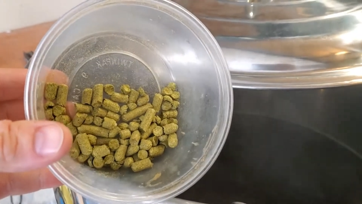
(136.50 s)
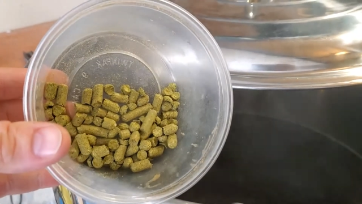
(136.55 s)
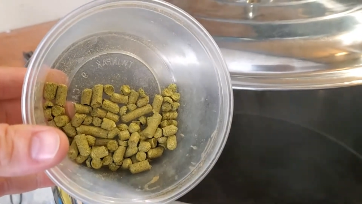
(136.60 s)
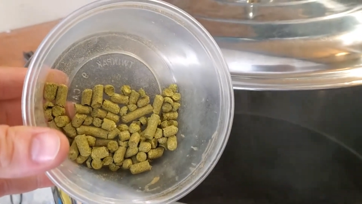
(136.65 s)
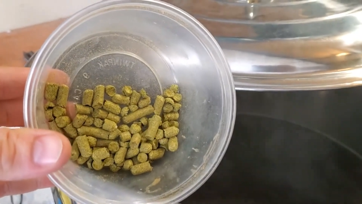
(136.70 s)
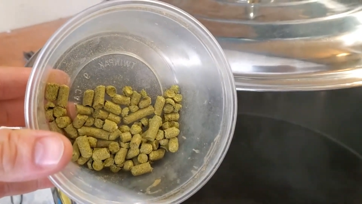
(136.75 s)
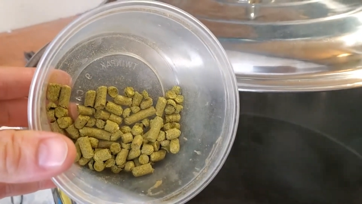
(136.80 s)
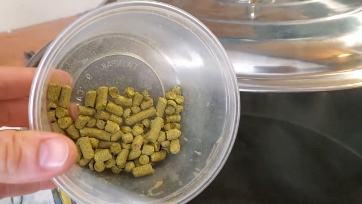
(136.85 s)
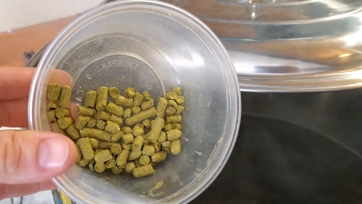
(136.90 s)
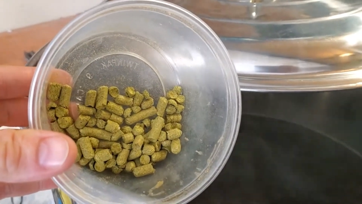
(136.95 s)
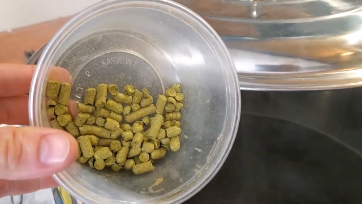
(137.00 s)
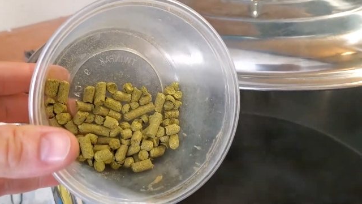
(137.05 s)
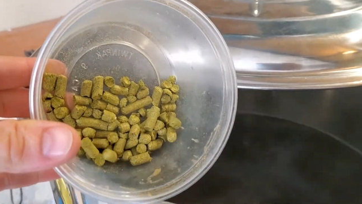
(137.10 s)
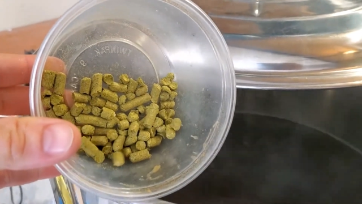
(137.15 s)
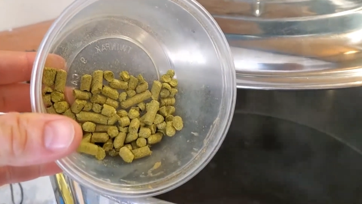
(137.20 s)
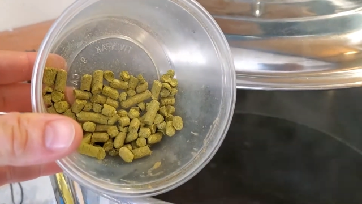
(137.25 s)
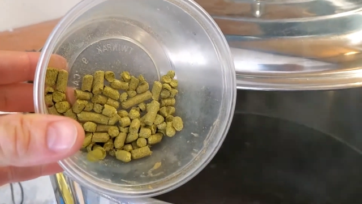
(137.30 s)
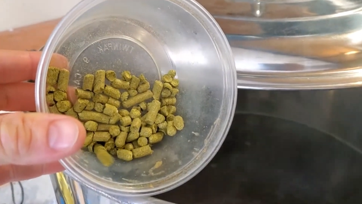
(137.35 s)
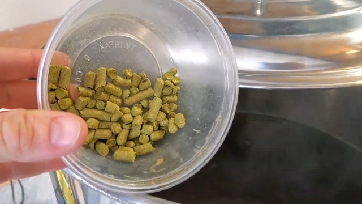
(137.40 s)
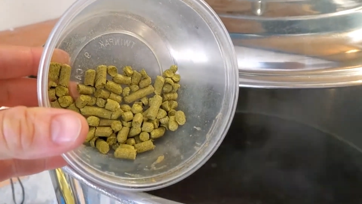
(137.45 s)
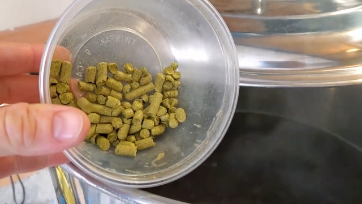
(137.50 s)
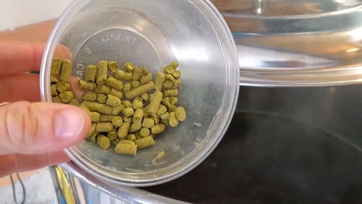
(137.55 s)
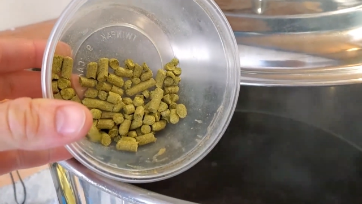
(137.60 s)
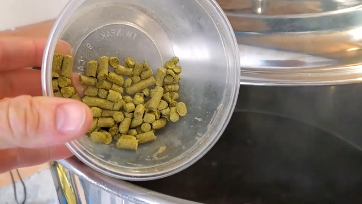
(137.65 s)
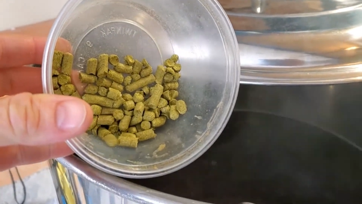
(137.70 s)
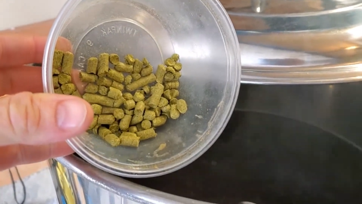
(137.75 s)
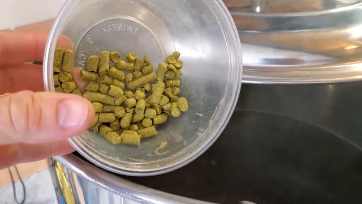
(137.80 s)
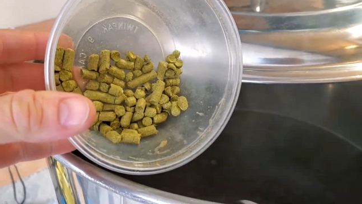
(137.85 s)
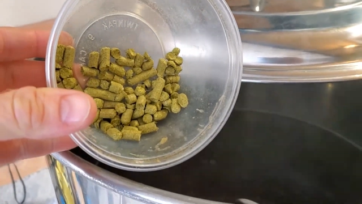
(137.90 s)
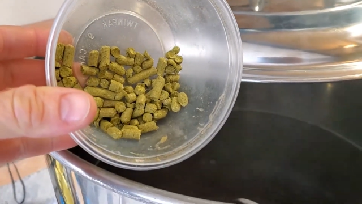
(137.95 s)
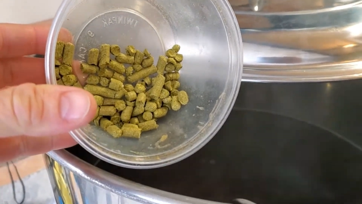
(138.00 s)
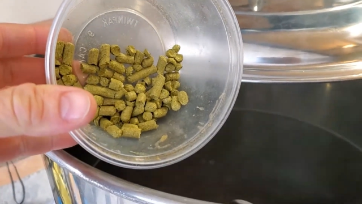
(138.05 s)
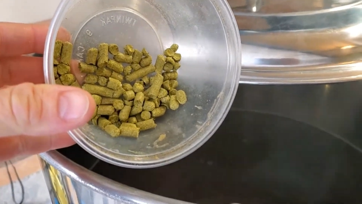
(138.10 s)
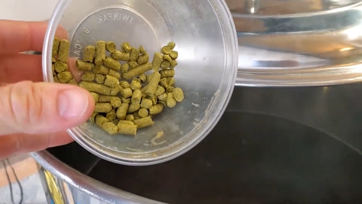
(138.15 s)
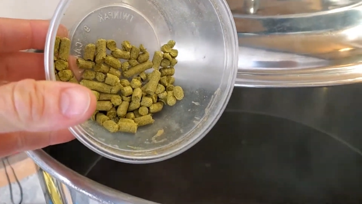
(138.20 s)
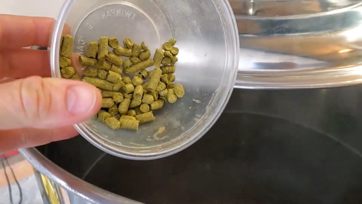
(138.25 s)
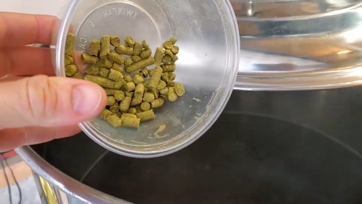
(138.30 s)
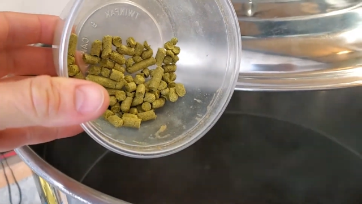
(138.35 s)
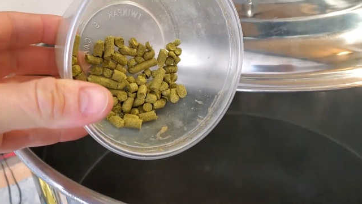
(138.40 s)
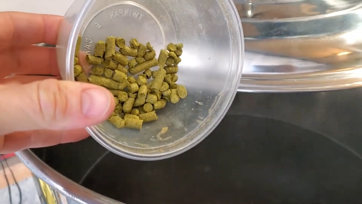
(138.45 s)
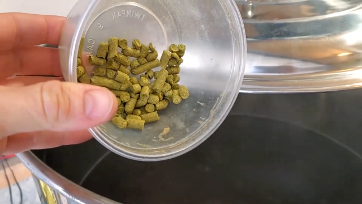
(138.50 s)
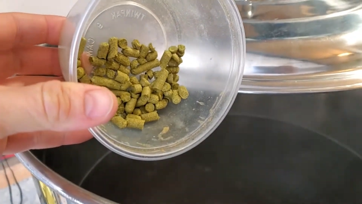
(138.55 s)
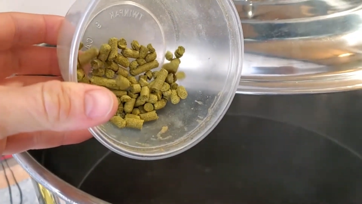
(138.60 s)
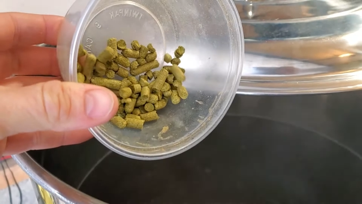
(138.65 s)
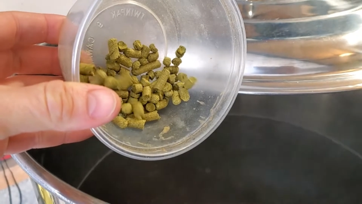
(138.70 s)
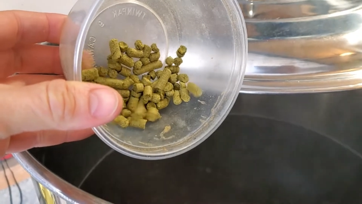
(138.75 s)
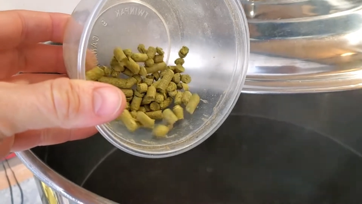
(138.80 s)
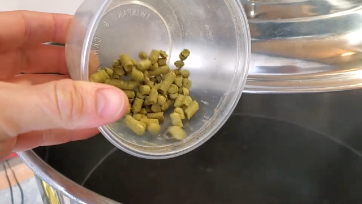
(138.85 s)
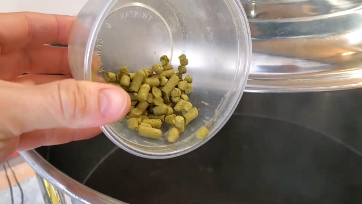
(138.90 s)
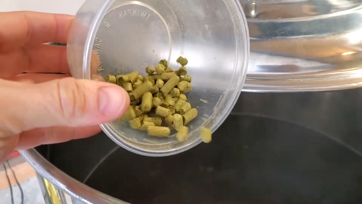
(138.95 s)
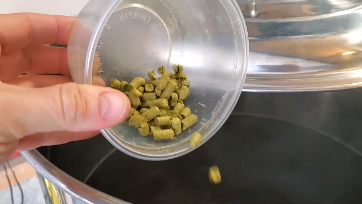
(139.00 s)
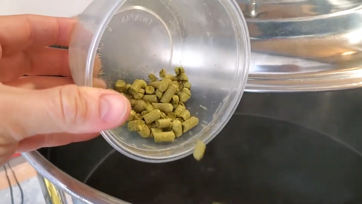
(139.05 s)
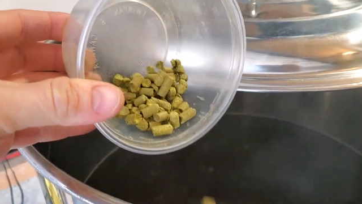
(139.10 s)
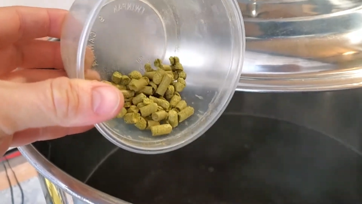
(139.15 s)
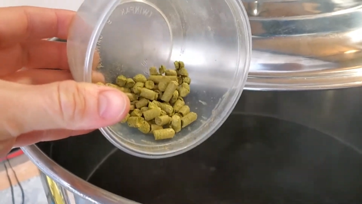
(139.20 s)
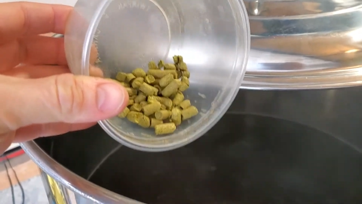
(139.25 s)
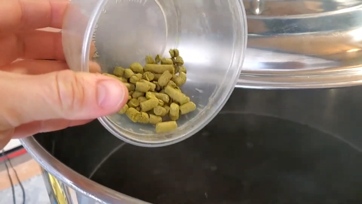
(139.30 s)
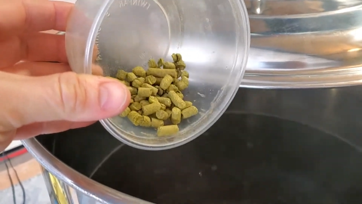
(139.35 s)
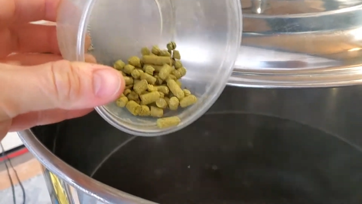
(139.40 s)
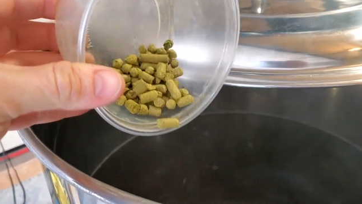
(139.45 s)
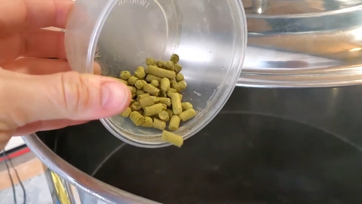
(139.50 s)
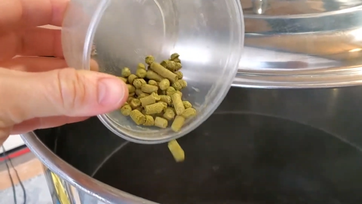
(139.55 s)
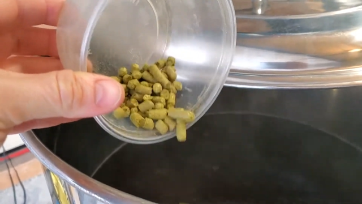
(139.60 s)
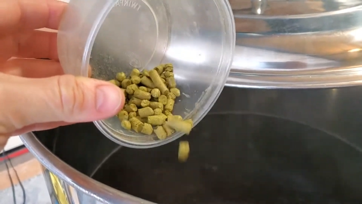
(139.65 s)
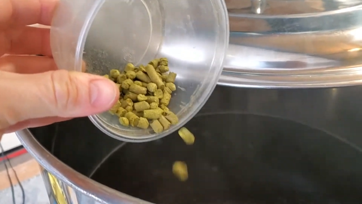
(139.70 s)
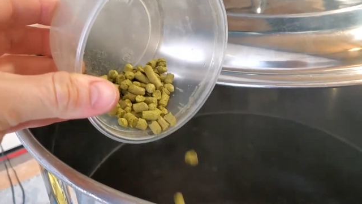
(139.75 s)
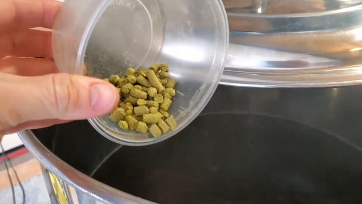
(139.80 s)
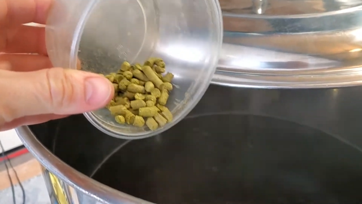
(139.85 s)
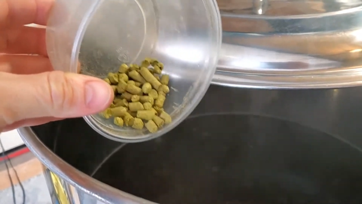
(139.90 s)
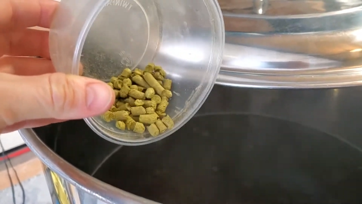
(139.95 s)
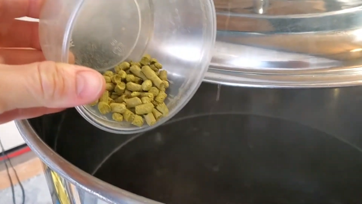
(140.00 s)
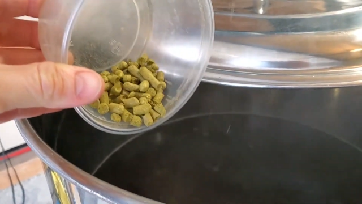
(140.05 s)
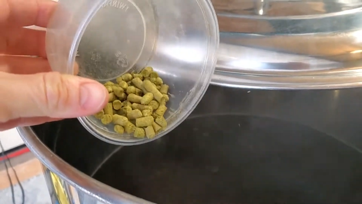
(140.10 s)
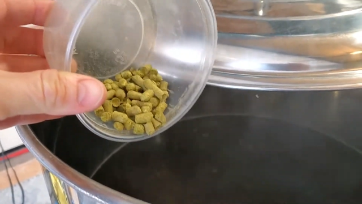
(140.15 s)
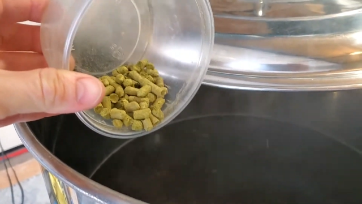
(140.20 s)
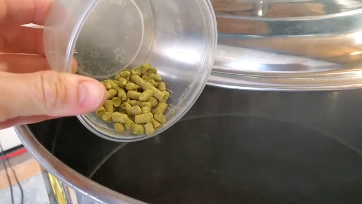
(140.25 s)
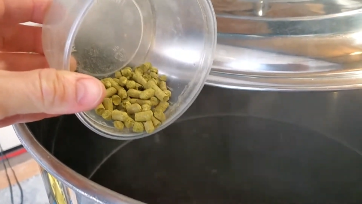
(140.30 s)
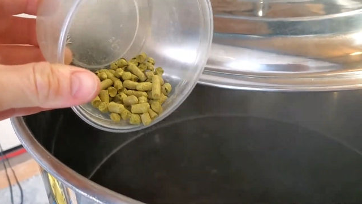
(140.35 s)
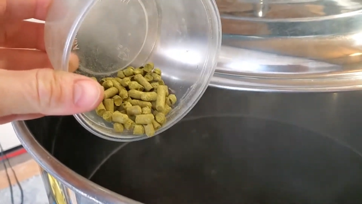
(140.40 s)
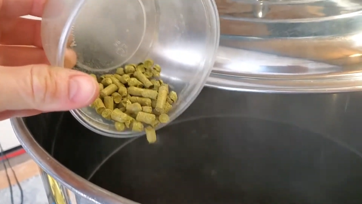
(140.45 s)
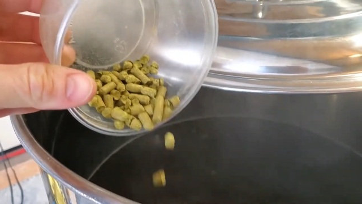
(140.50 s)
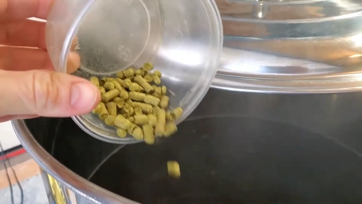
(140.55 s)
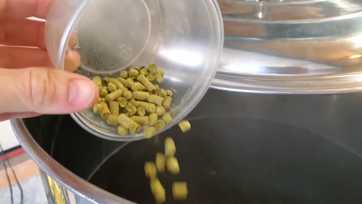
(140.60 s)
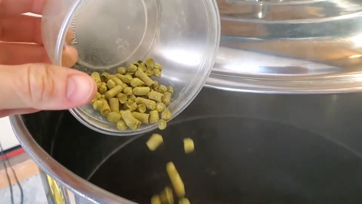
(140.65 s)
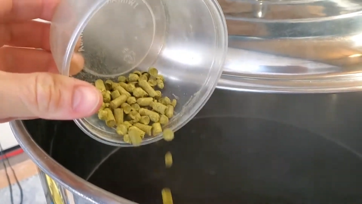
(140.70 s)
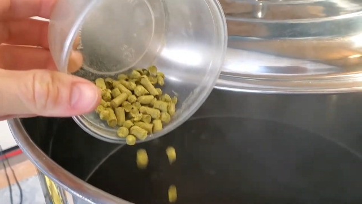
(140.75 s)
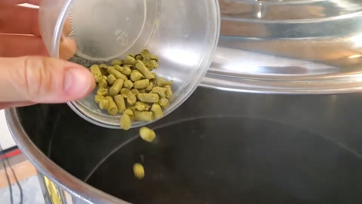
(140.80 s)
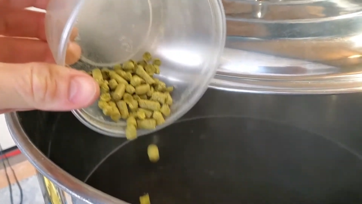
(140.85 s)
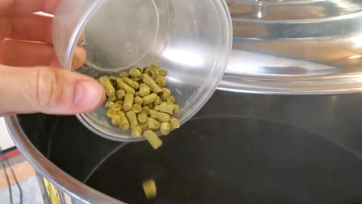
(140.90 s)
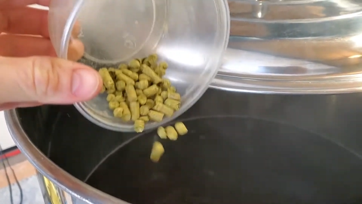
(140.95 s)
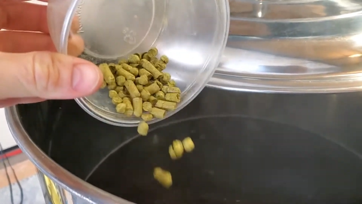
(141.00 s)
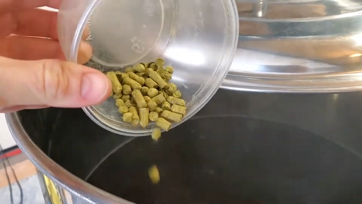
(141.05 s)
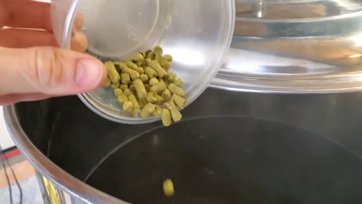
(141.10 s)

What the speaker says: [unreadable: no face in view]